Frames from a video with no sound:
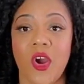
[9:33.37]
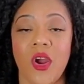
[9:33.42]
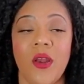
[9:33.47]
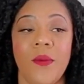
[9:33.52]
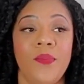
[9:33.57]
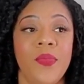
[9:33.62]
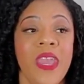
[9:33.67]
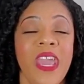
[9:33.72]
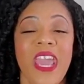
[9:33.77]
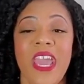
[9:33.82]

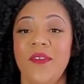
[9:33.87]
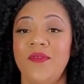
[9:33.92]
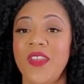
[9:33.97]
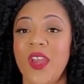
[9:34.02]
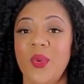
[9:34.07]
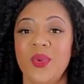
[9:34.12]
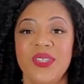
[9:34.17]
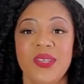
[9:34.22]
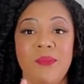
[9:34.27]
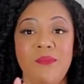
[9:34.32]
or if
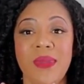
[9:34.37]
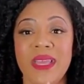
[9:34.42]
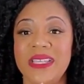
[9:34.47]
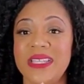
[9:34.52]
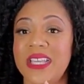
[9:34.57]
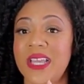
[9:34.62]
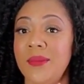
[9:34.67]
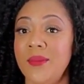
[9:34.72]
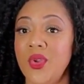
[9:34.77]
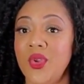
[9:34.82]
there was a
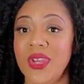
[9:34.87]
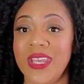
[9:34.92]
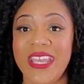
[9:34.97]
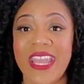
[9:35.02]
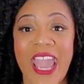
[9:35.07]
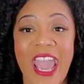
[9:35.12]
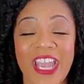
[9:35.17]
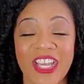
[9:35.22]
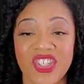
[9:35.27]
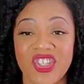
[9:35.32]

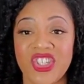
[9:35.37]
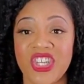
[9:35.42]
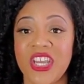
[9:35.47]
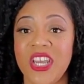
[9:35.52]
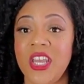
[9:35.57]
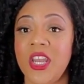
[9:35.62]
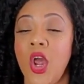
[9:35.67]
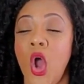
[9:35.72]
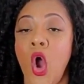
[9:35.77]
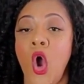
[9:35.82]

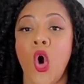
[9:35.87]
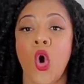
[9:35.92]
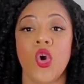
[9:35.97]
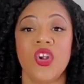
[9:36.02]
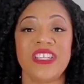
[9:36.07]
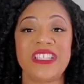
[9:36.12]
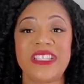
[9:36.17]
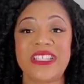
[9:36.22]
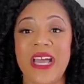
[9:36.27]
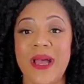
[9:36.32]
miscommunication
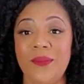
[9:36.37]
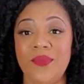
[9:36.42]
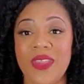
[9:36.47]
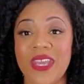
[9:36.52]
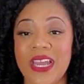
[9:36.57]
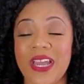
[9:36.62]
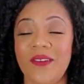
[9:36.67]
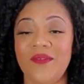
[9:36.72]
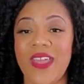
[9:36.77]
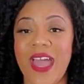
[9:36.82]
or
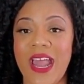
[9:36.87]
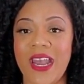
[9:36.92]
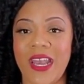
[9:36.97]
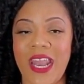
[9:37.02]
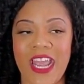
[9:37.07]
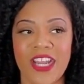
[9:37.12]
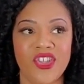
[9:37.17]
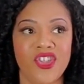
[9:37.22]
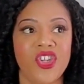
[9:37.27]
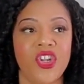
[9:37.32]
something of that
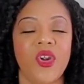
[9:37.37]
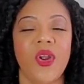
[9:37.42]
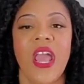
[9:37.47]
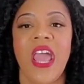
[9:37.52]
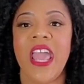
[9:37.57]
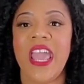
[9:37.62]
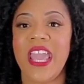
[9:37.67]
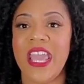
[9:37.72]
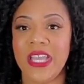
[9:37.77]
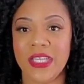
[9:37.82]

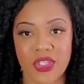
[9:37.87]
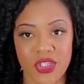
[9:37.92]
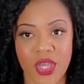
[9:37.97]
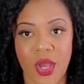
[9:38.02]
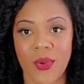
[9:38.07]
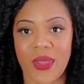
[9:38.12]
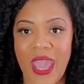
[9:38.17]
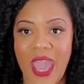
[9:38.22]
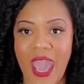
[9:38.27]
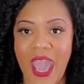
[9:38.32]
nature, it's
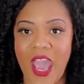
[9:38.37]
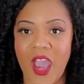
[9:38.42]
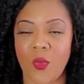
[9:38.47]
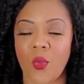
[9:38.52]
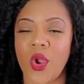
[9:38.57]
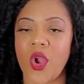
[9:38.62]
okay.